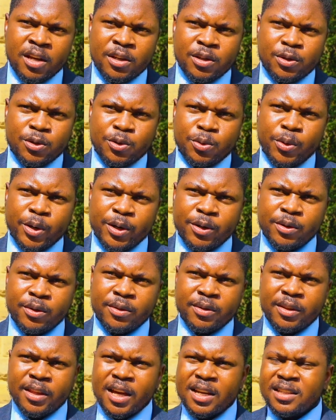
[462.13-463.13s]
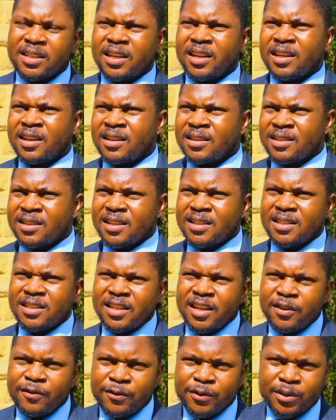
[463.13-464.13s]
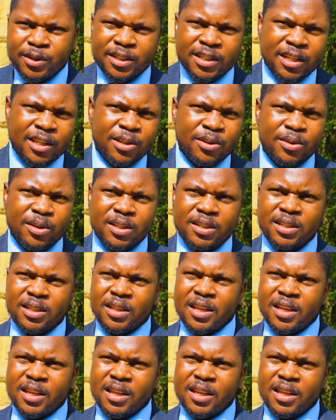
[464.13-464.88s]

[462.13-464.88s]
soil that can sustain food security,